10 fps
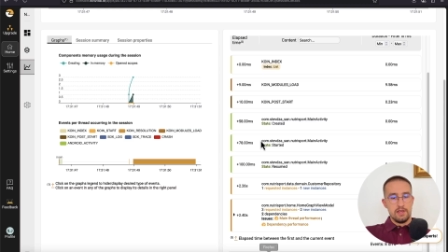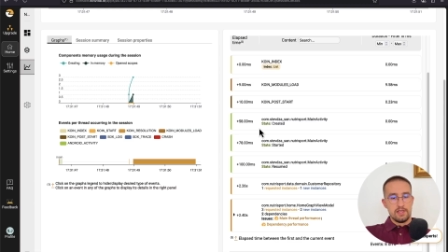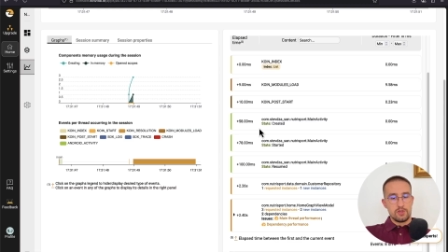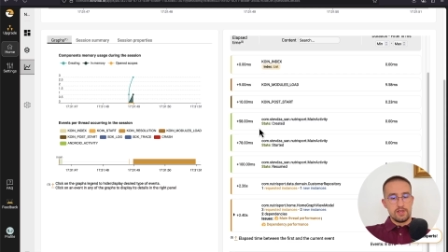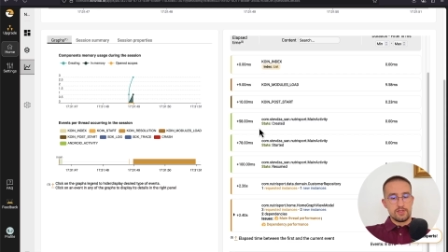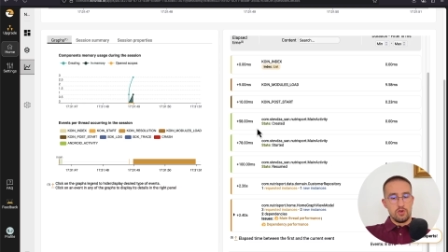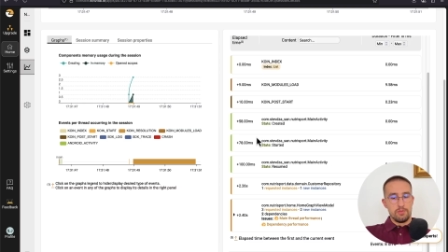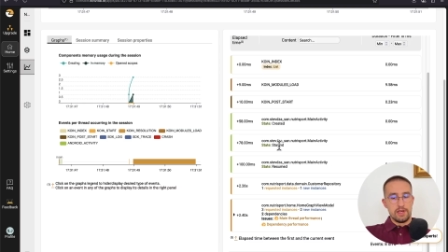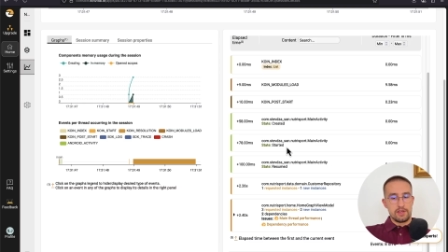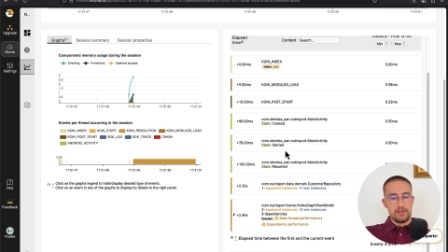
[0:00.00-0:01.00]
So let's go
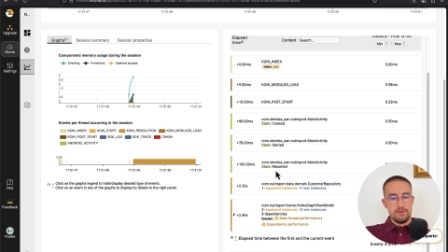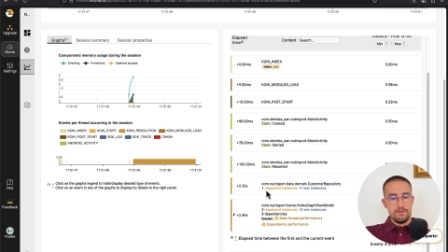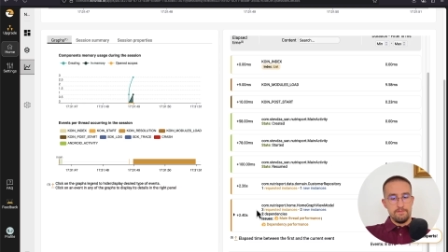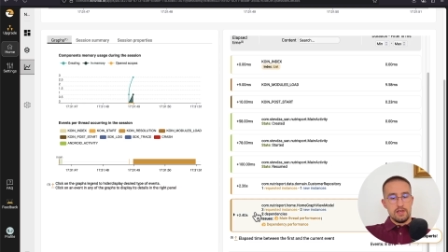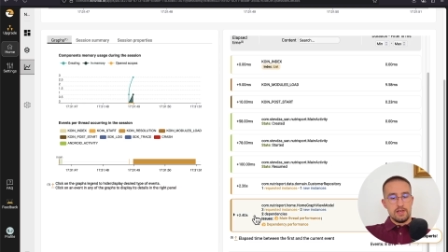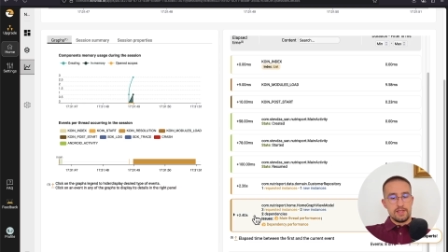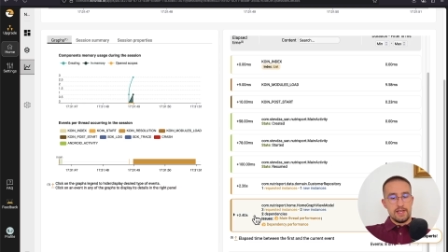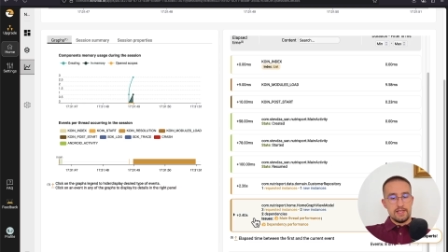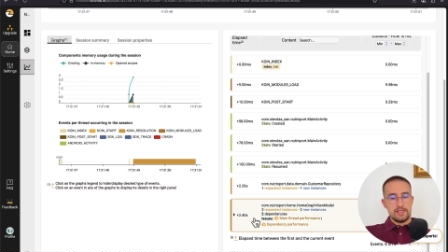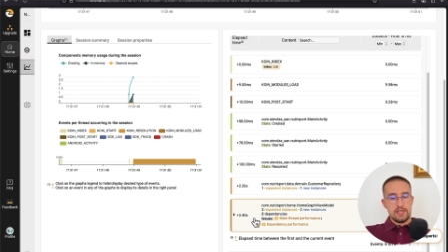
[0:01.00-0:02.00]
back here. The
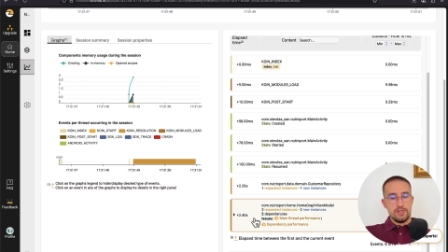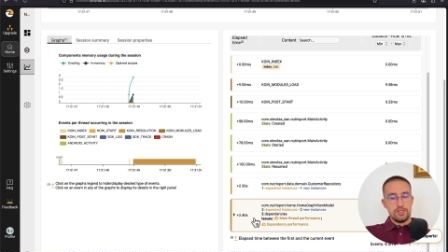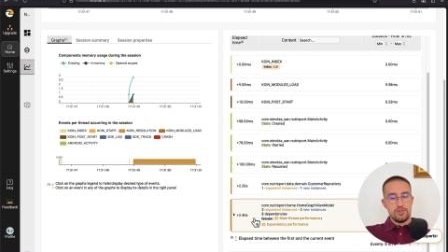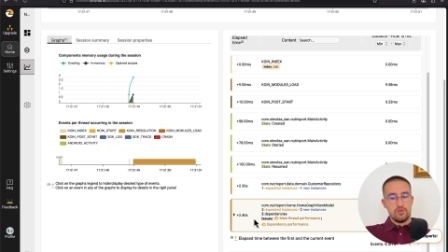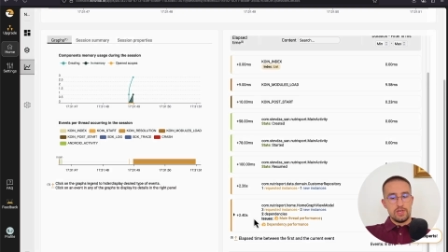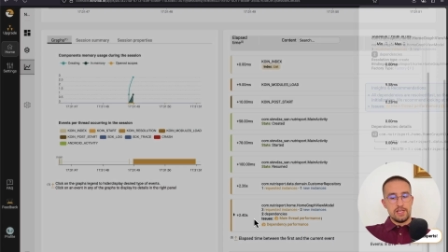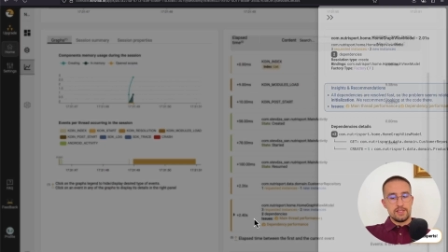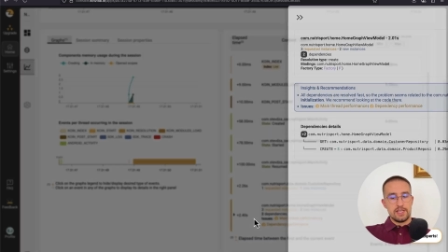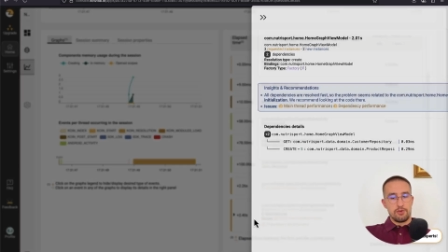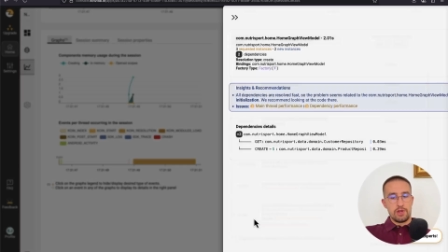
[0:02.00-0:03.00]
next issue
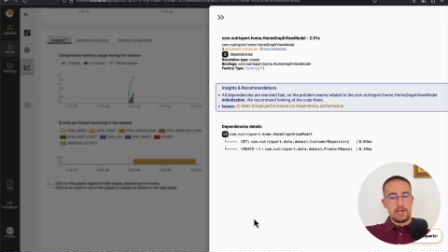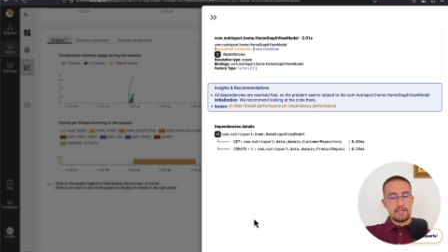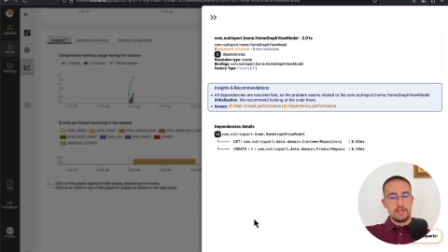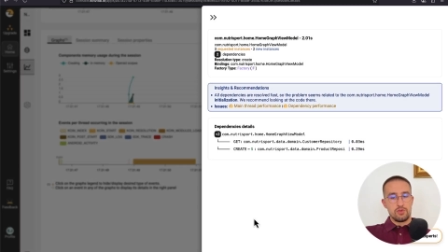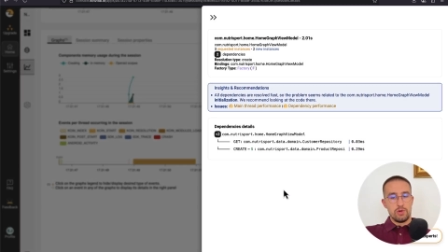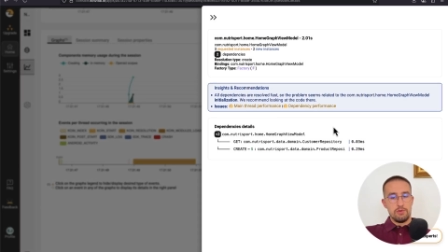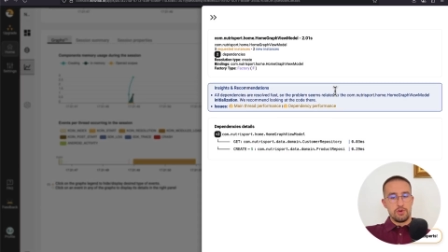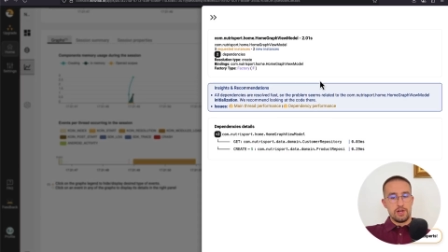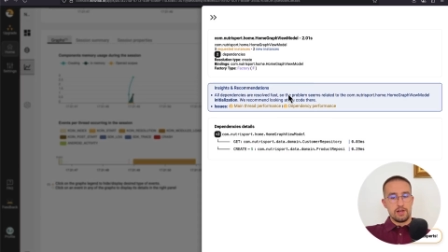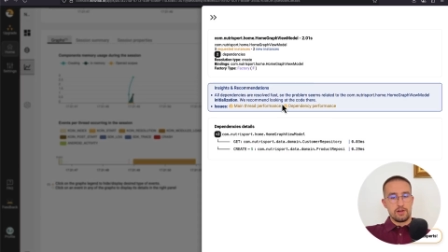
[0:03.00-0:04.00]
is related to
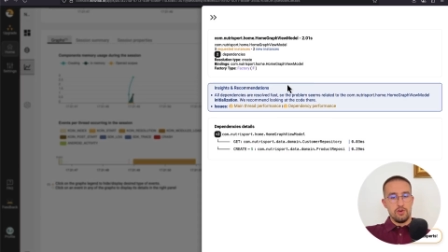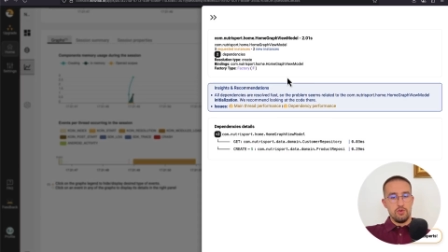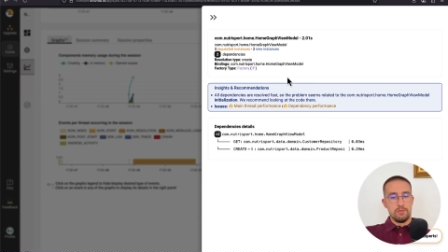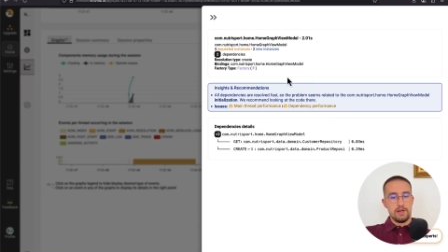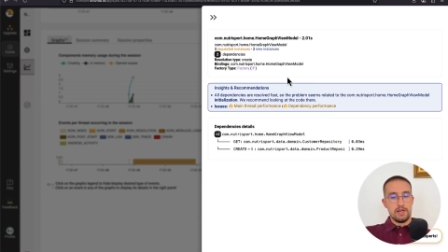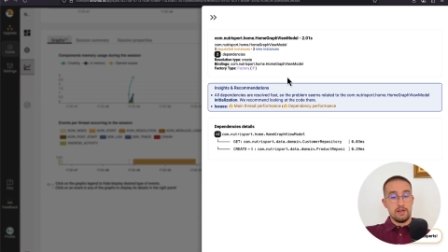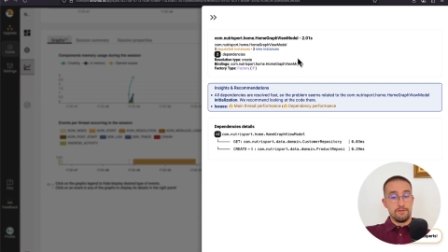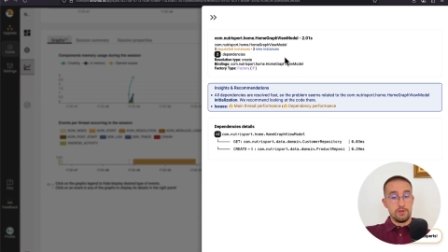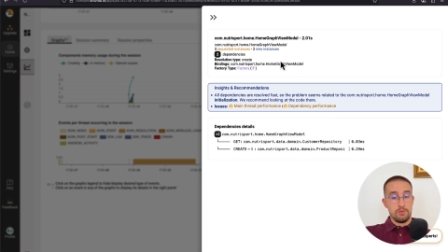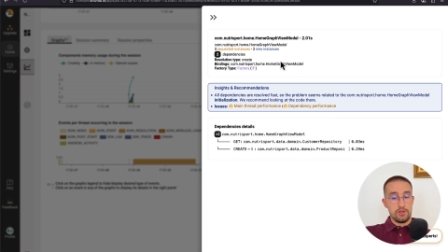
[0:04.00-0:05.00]
our home
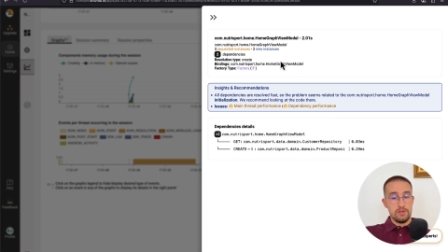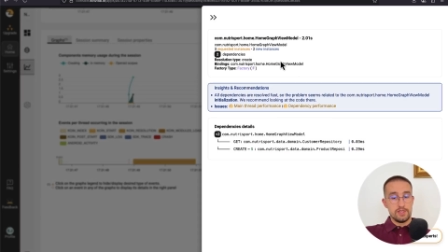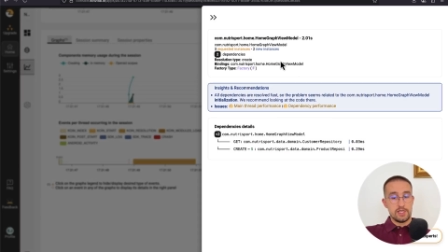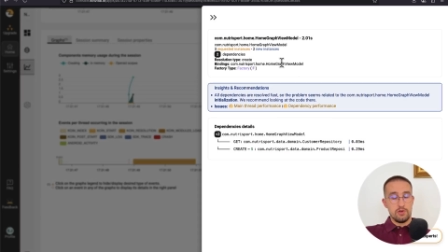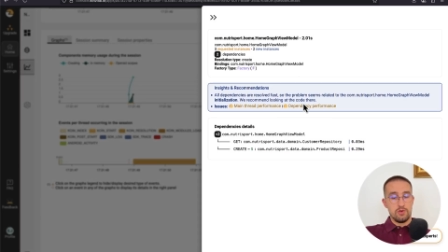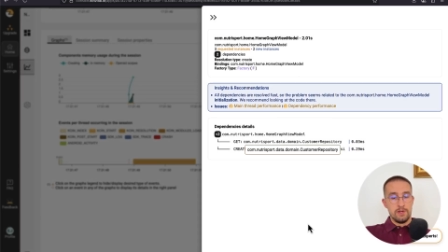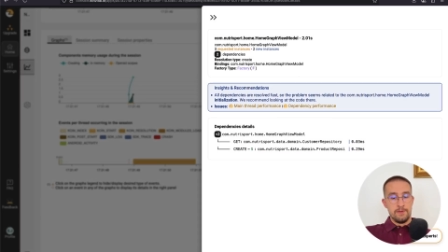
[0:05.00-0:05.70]
view model. So